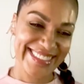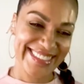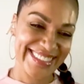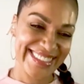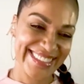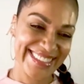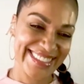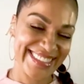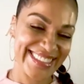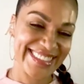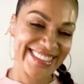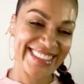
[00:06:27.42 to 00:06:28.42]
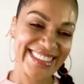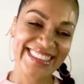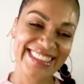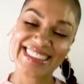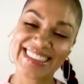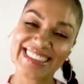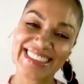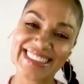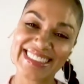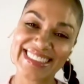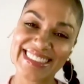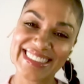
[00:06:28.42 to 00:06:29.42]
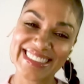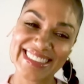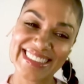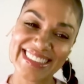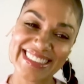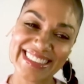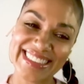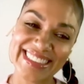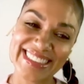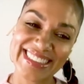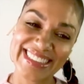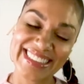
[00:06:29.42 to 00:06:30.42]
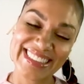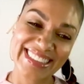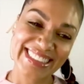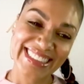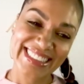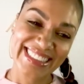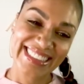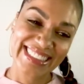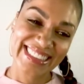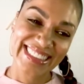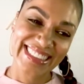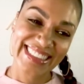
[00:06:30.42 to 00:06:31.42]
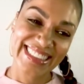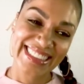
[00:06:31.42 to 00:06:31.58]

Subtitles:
(silent)